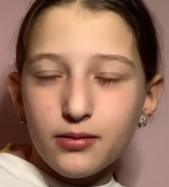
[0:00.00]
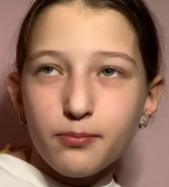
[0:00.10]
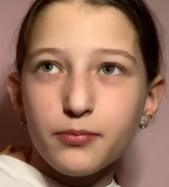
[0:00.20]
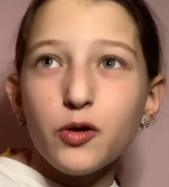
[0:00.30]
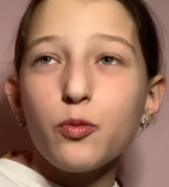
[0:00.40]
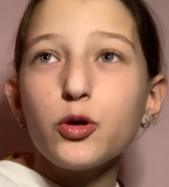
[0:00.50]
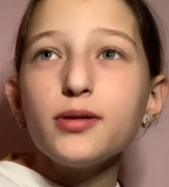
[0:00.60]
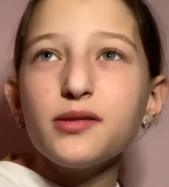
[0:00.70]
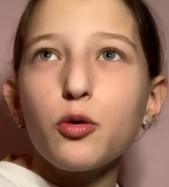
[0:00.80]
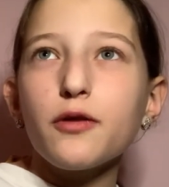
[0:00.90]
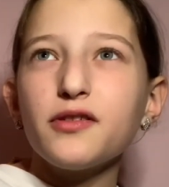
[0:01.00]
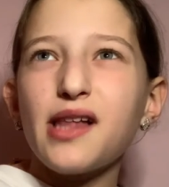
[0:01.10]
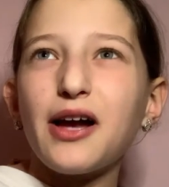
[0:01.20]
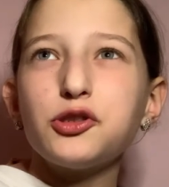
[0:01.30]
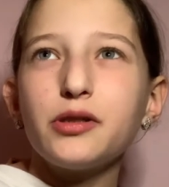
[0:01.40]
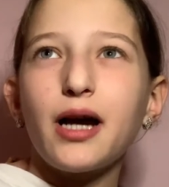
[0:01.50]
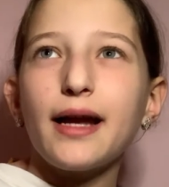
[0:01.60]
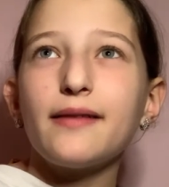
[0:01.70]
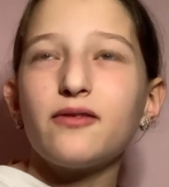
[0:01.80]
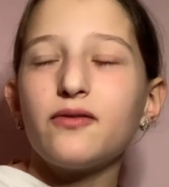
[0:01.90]
the Wilbits morph is actually
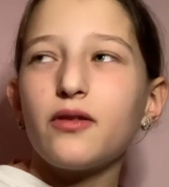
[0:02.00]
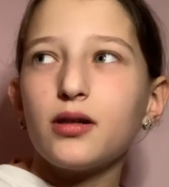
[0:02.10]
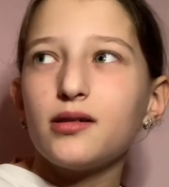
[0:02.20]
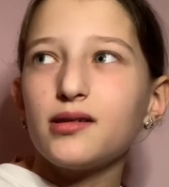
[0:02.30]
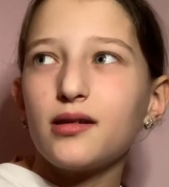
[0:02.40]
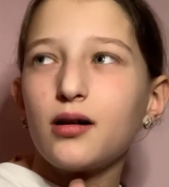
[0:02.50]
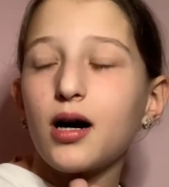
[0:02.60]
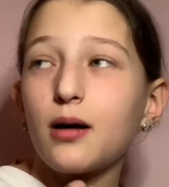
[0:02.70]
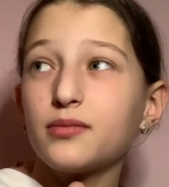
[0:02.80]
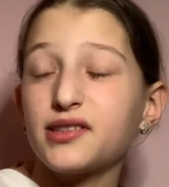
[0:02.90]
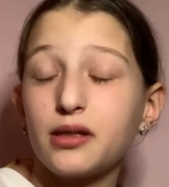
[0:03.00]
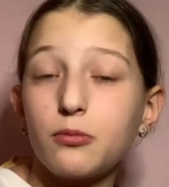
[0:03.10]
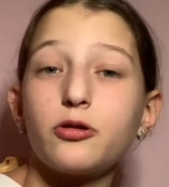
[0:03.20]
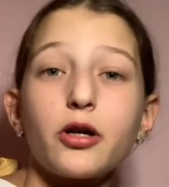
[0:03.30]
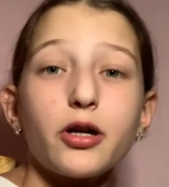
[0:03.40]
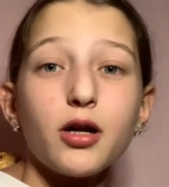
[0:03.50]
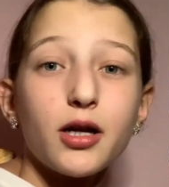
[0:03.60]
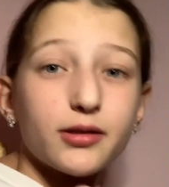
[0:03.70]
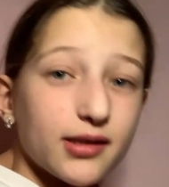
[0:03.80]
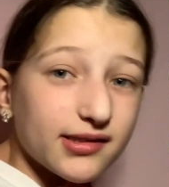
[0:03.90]
kind of similar
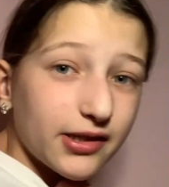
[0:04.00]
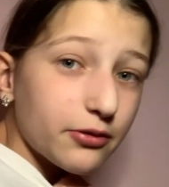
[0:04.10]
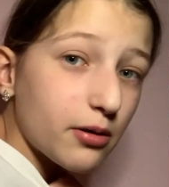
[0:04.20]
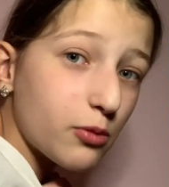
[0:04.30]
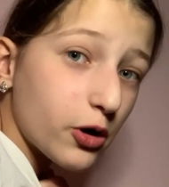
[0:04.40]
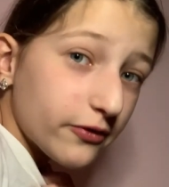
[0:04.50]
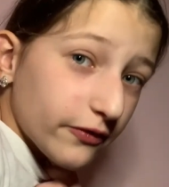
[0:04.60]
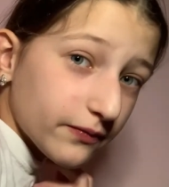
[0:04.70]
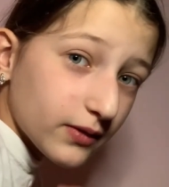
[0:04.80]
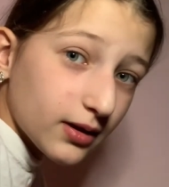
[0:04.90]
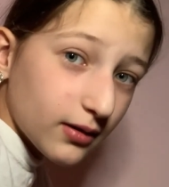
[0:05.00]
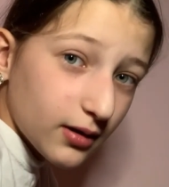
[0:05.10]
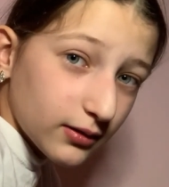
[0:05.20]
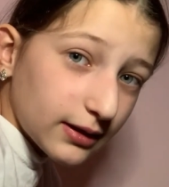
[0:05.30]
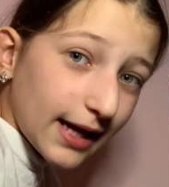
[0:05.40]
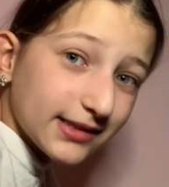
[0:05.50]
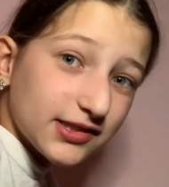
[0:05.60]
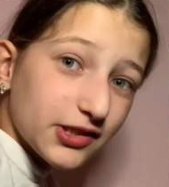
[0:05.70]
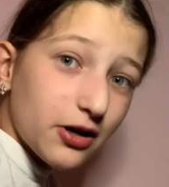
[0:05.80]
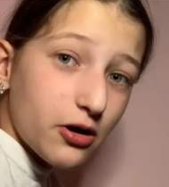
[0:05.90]
to the Zero morph. And
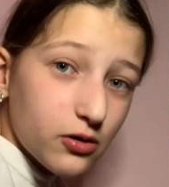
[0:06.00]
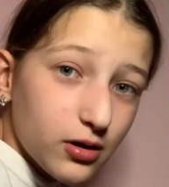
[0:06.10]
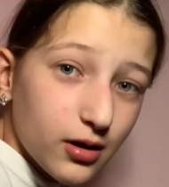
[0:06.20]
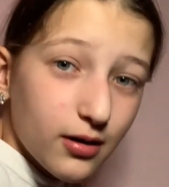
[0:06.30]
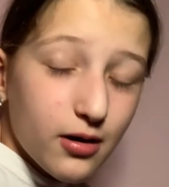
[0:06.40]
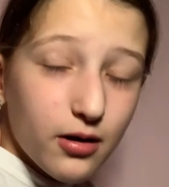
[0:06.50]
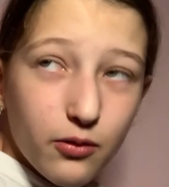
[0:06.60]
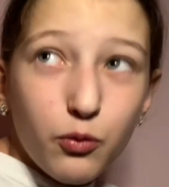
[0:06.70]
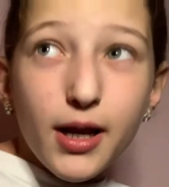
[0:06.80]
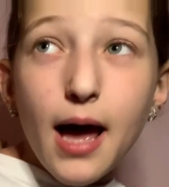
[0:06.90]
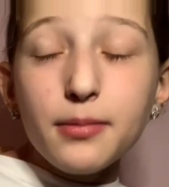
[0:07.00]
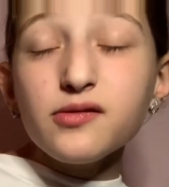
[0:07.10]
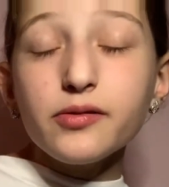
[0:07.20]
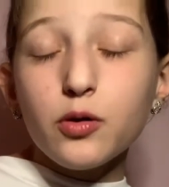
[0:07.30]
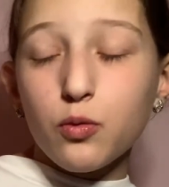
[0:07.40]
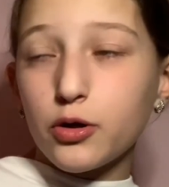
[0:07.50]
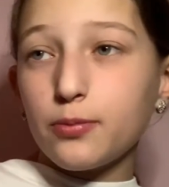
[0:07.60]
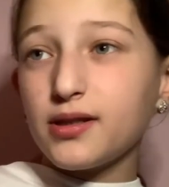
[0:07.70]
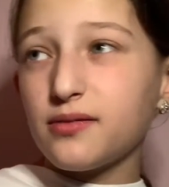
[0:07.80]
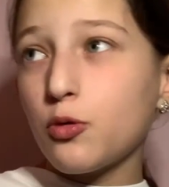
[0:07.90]
so what happens with the
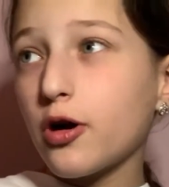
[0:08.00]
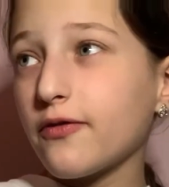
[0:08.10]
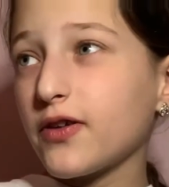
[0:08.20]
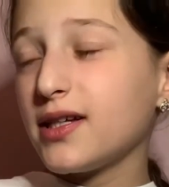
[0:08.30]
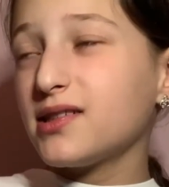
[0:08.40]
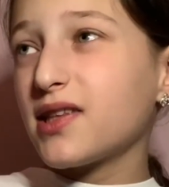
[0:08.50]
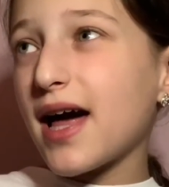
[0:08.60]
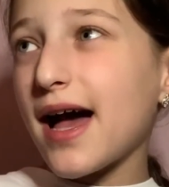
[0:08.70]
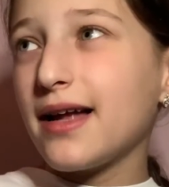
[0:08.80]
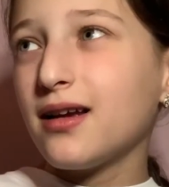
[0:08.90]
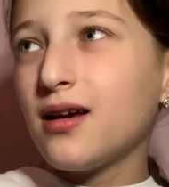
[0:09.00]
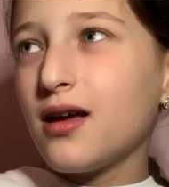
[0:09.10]
Wilbits morph is that